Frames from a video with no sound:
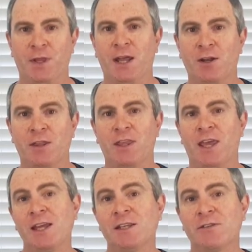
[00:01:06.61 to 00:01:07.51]
And at
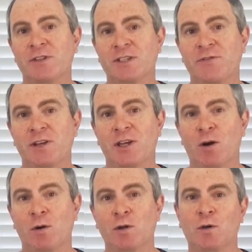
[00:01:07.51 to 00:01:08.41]
the end of this video
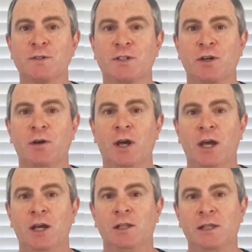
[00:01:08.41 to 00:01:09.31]
I'll also
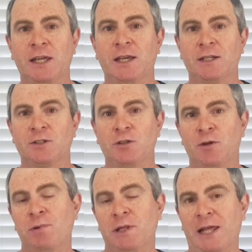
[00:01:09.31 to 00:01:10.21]
link to
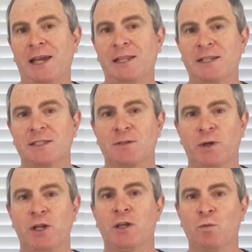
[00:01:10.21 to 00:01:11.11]
the playlist
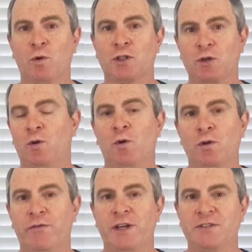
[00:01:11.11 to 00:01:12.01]
where you can watch all
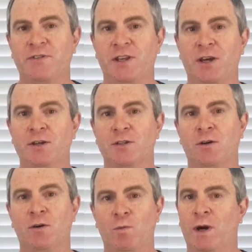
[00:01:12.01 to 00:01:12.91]
of these videos
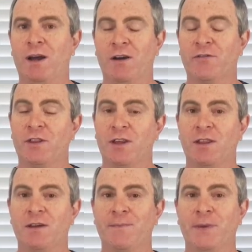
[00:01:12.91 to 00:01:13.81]
one after the
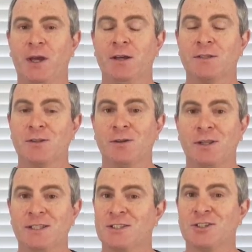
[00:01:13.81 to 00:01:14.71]
other. So
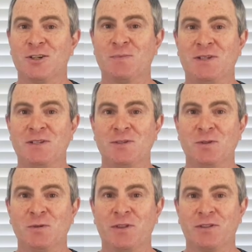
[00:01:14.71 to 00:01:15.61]
let's jump into
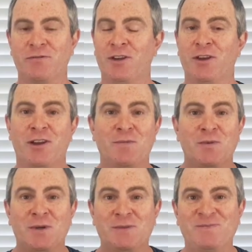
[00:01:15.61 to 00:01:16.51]
it with video
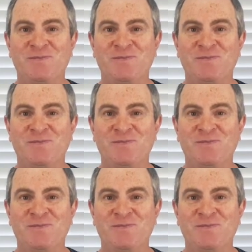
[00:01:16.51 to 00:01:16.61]
number one.